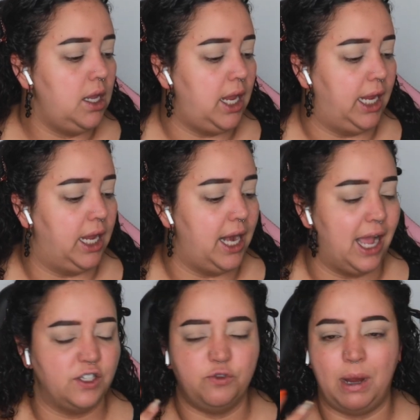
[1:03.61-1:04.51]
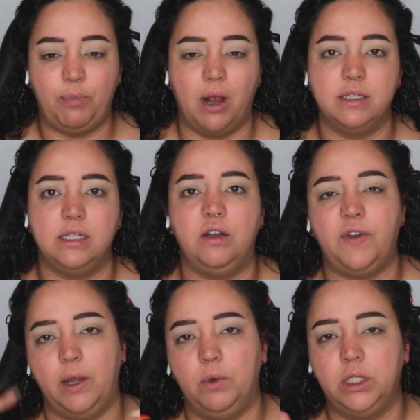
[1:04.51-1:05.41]
And as for my brow stuff,
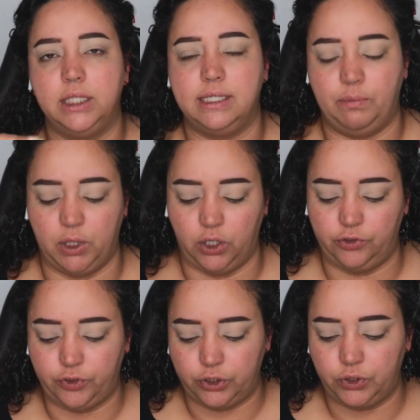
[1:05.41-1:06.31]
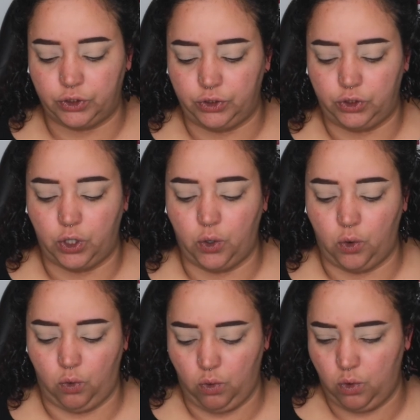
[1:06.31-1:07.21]
I will list it below for you so you
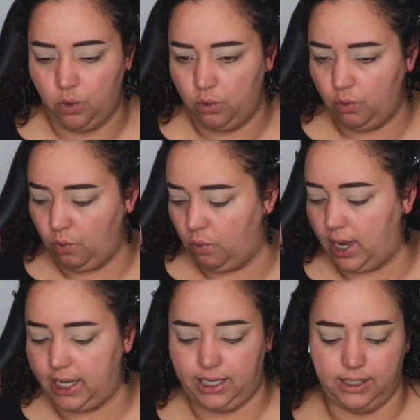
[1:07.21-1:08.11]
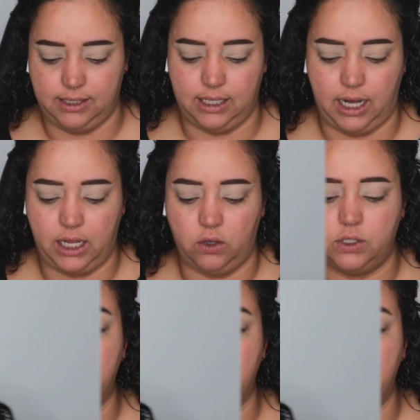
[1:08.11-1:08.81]
know what it is that I use.